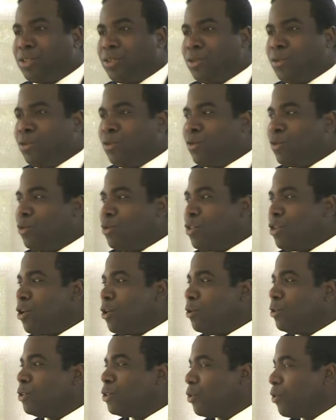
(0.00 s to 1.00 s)
to
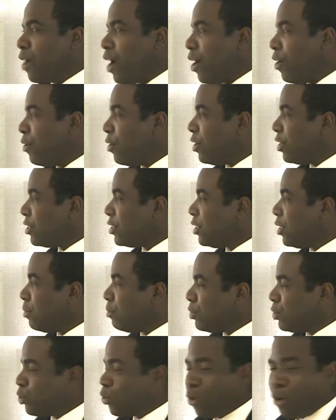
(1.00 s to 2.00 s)
those around us and
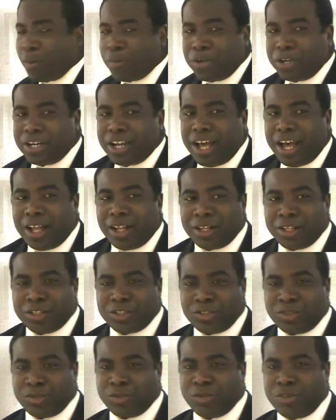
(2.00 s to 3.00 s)
absorbing
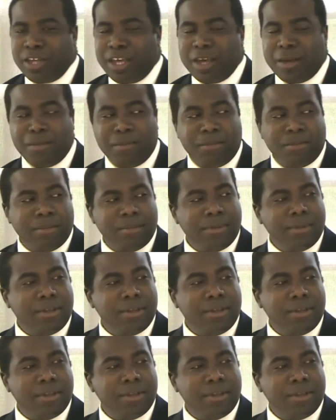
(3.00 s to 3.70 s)
knowledge through them.